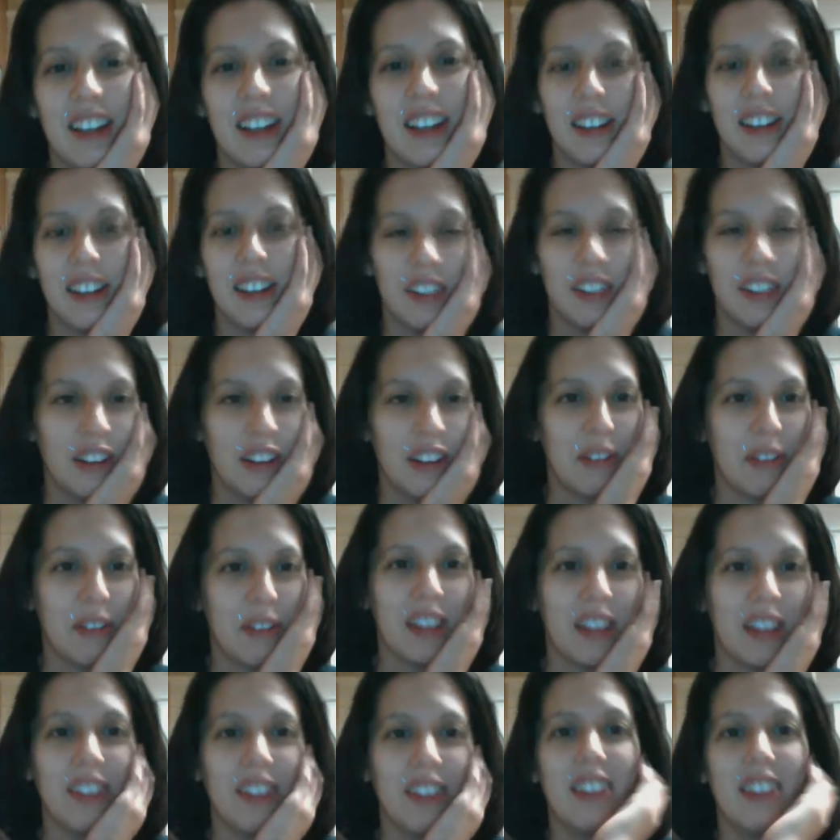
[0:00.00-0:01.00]
or I'm not
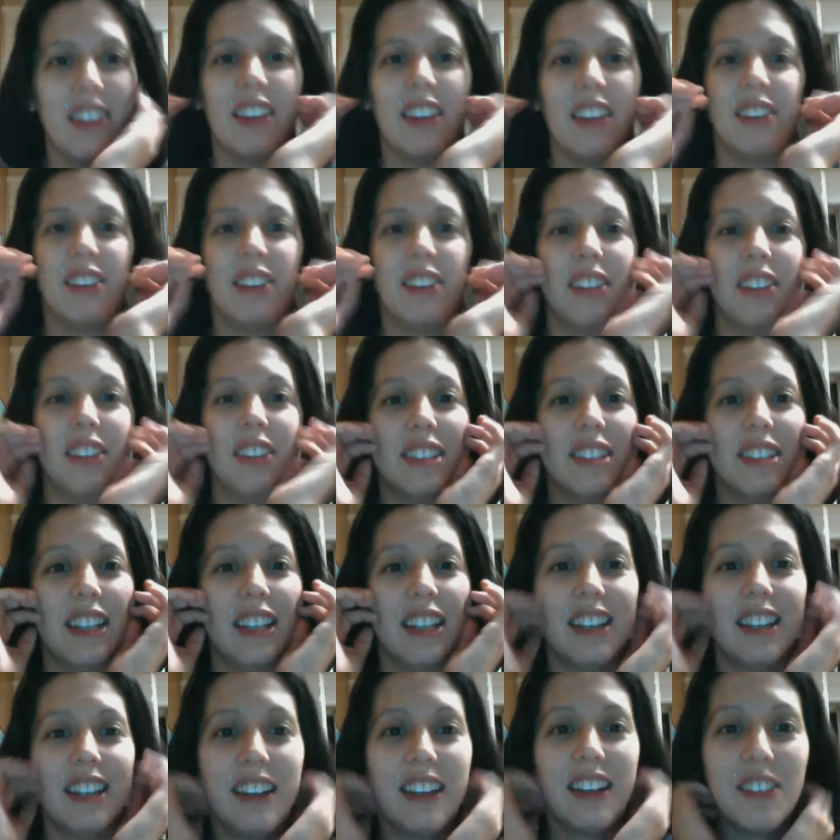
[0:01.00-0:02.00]
going to say thanks for listening
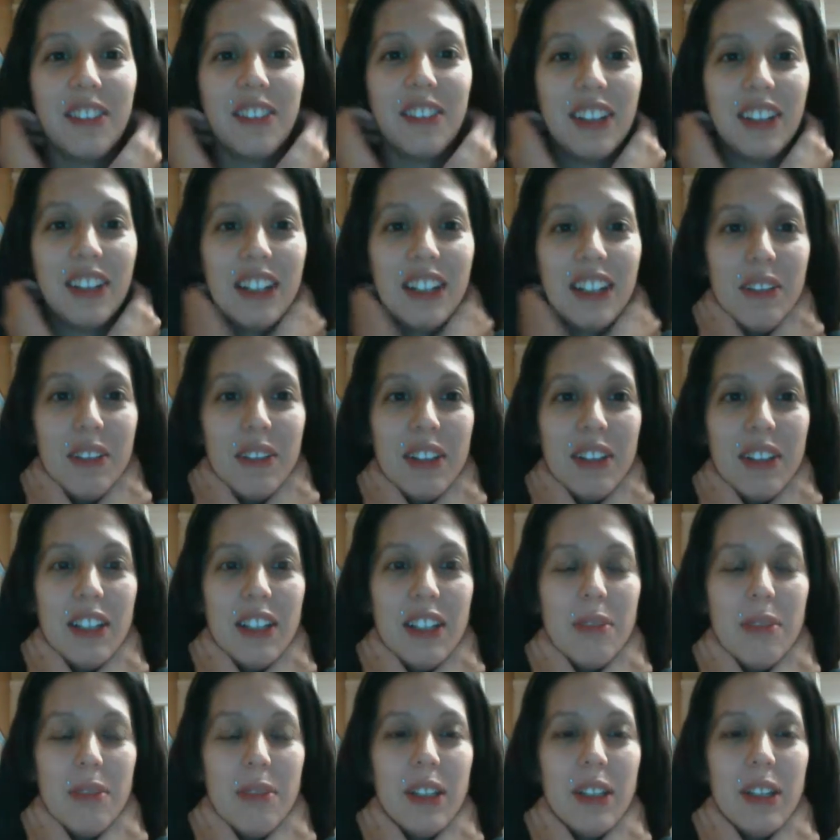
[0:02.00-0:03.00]
because I don't think anyone
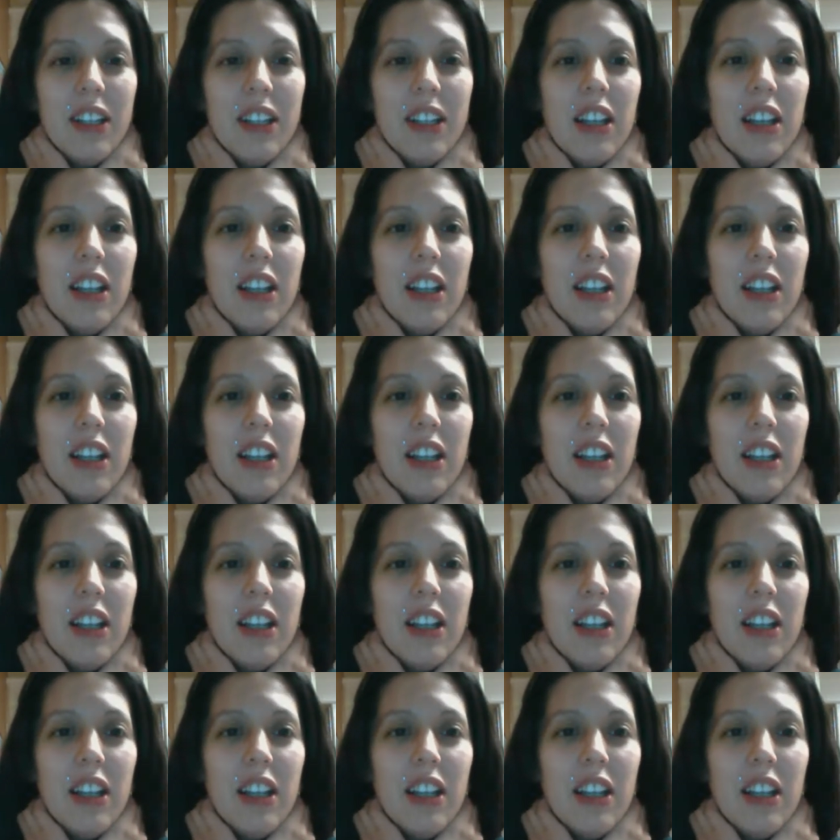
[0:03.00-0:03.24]
did, but